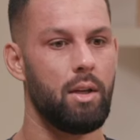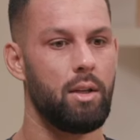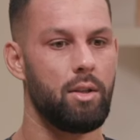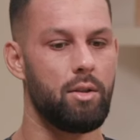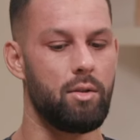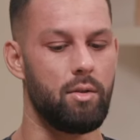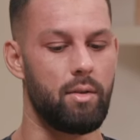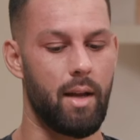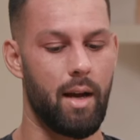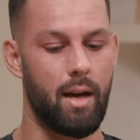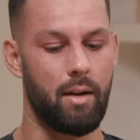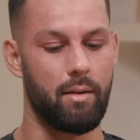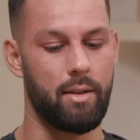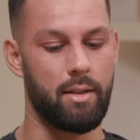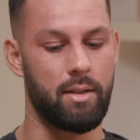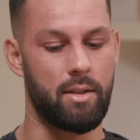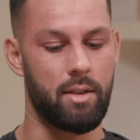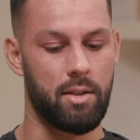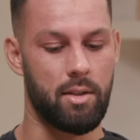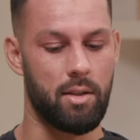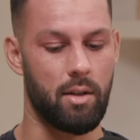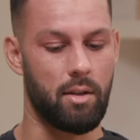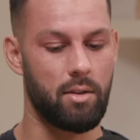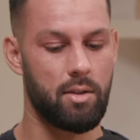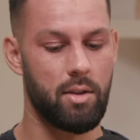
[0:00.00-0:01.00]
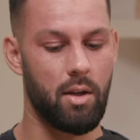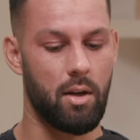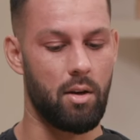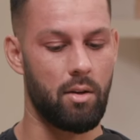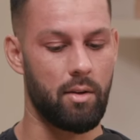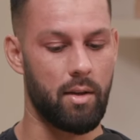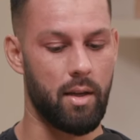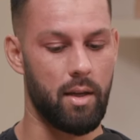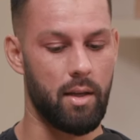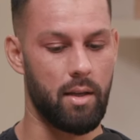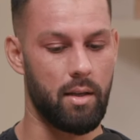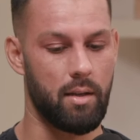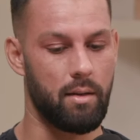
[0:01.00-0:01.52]
You now need to start
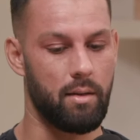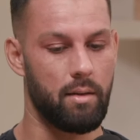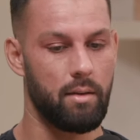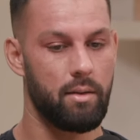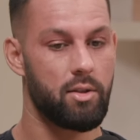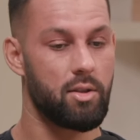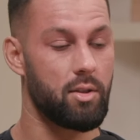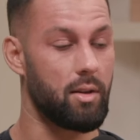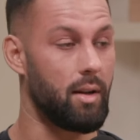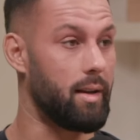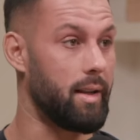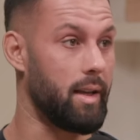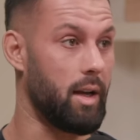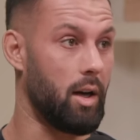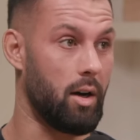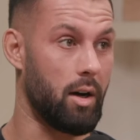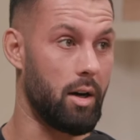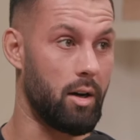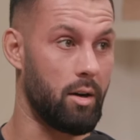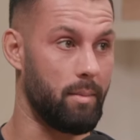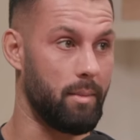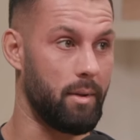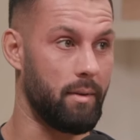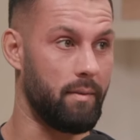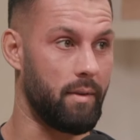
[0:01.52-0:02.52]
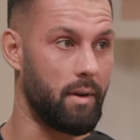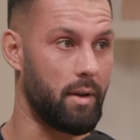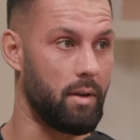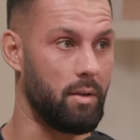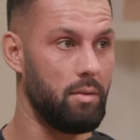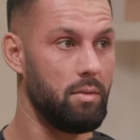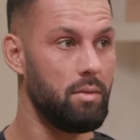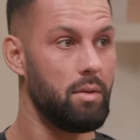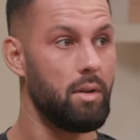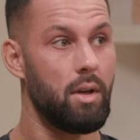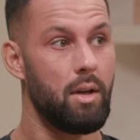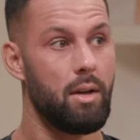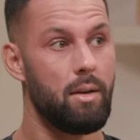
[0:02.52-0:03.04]
targeting slightly higher up the
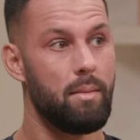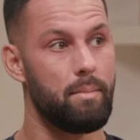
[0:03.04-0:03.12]
funnel,